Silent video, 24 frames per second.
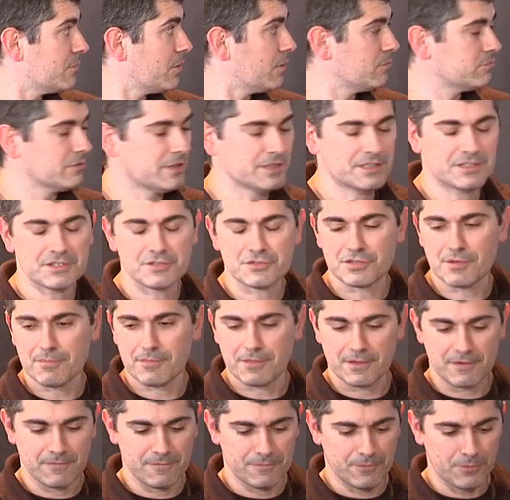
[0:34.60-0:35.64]
already do
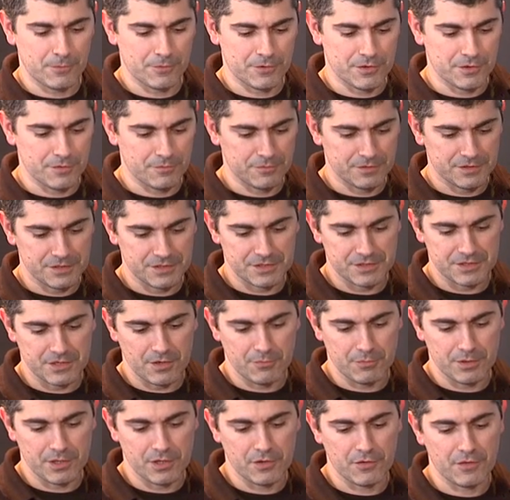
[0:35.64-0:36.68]
something for you, which is
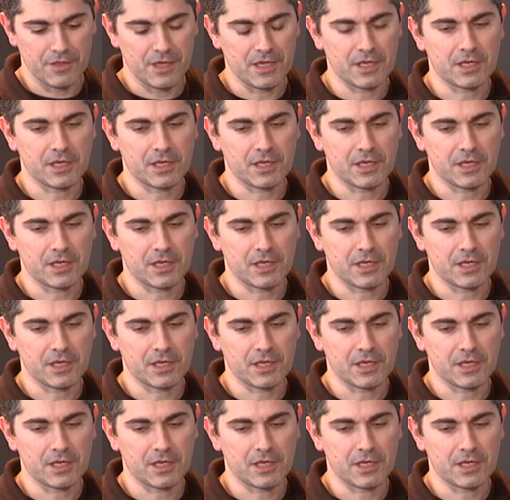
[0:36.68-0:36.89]
showing you the